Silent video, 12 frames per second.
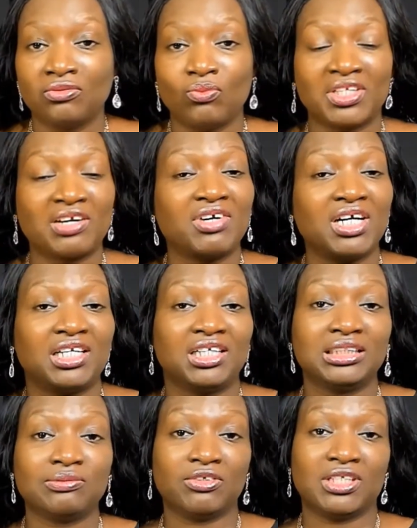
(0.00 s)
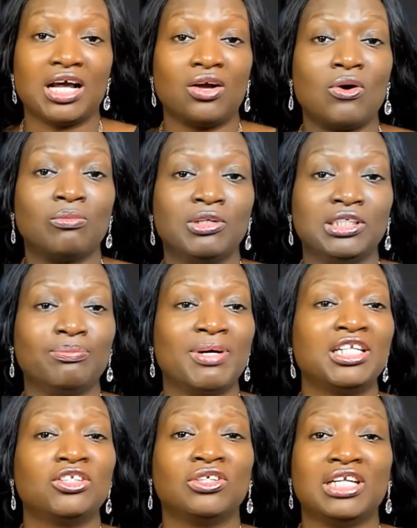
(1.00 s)
whatever it is for that company,
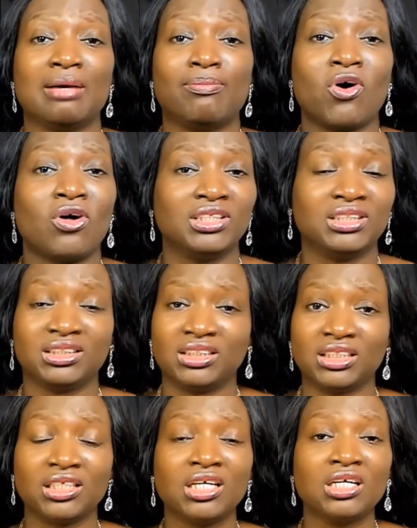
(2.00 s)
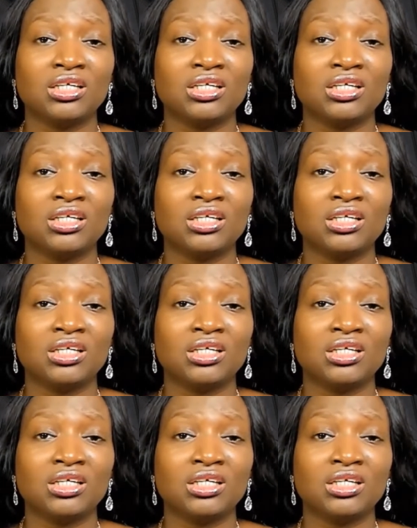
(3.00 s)
depending on their policy.